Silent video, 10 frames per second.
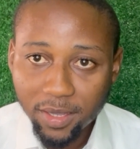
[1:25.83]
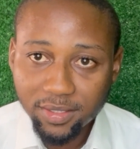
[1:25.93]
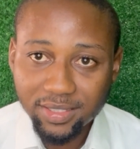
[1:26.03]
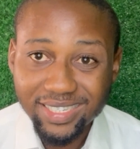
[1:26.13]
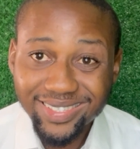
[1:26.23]

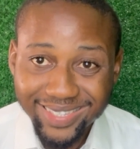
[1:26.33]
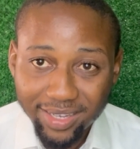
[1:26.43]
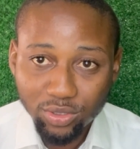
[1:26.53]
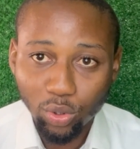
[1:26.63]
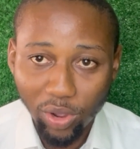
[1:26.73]
the
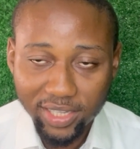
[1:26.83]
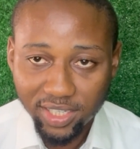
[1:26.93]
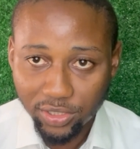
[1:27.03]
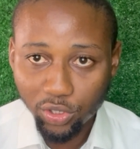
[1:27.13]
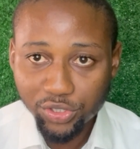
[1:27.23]
sector and
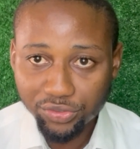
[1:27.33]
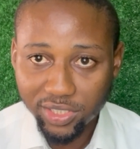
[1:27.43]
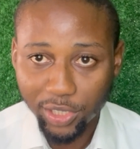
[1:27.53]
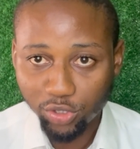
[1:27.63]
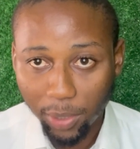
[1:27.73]
the industry
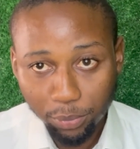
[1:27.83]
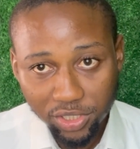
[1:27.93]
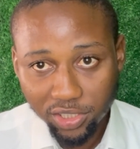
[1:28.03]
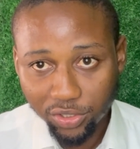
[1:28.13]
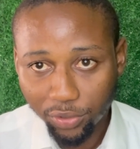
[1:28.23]
that you are
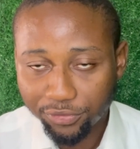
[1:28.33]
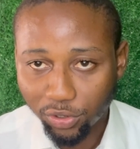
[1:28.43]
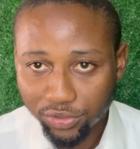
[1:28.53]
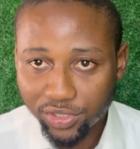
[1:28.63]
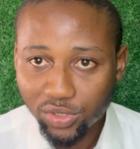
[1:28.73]
putting in your
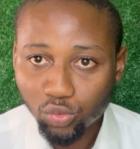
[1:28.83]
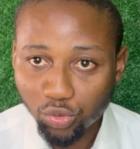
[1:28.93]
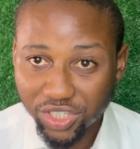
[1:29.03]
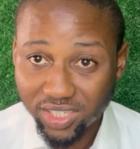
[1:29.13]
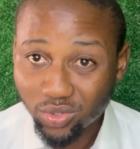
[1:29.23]
funds,
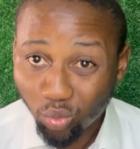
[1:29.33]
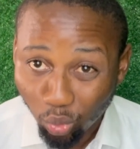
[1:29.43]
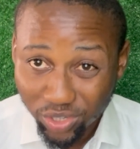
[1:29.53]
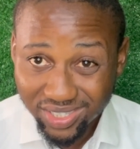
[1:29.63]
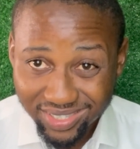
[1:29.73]
which is
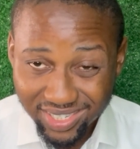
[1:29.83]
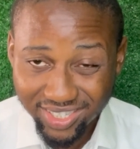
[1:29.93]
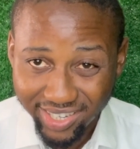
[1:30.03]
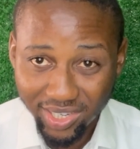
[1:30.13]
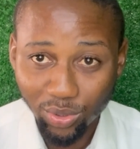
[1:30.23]
what this
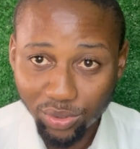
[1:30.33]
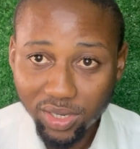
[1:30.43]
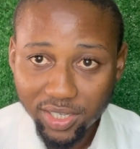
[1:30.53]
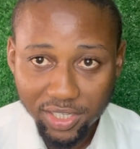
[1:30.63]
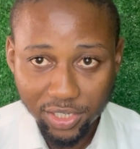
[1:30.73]
channel
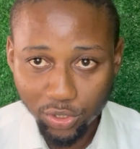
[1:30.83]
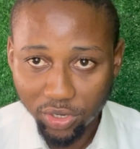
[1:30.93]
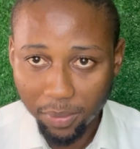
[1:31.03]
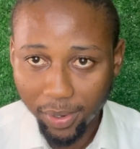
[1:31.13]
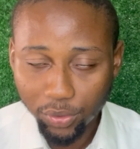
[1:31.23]
is
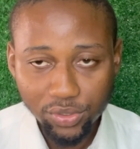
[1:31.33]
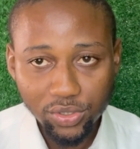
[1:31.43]
all about.